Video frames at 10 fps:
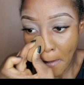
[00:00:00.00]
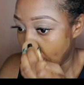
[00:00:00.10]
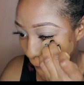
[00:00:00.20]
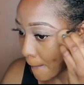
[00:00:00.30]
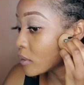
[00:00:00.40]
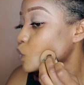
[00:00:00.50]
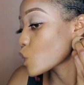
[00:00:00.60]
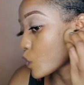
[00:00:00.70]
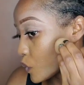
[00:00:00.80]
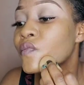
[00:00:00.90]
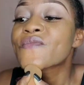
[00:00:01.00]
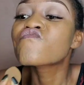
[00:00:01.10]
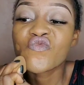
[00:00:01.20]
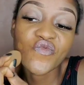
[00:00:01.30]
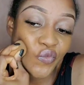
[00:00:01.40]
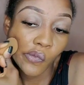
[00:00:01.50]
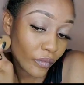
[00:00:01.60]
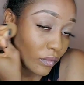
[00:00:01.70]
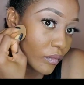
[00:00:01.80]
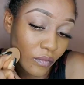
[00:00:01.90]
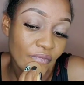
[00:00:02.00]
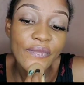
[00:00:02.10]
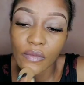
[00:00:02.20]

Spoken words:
God, I miss this foundation.